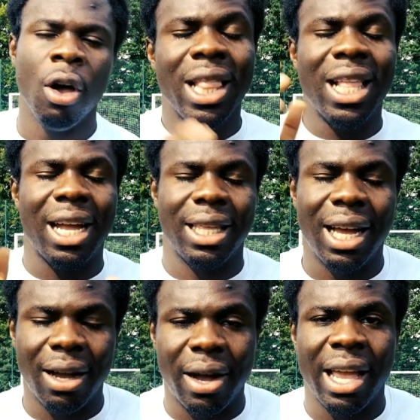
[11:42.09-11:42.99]
Like
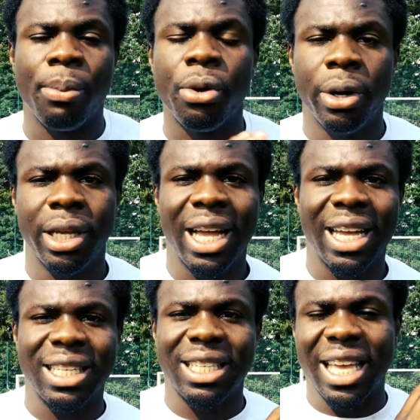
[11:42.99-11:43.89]
now, I am currently like
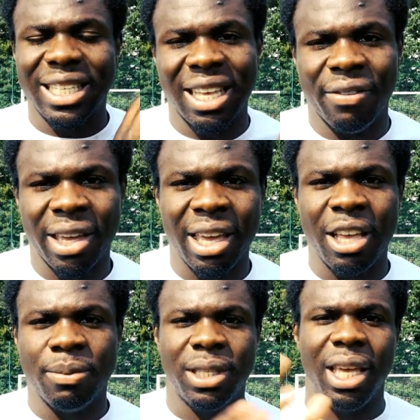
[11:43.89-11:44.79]
7
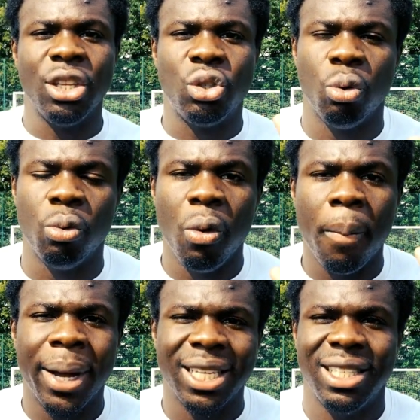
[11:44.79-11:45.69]
games into
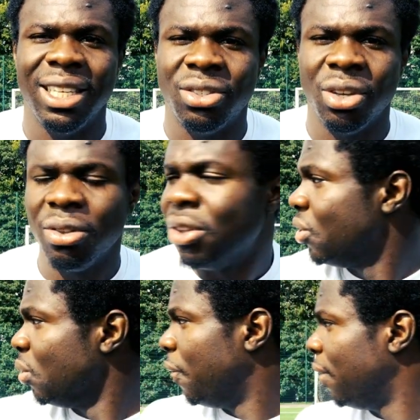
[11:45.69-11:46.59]
my season
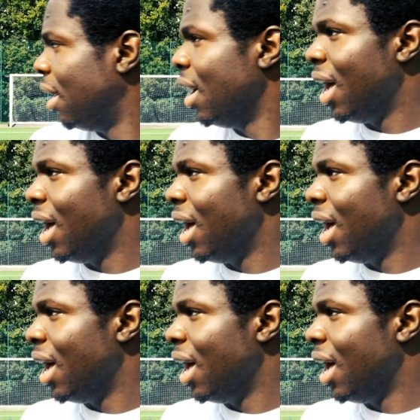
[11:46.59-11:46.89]
so far,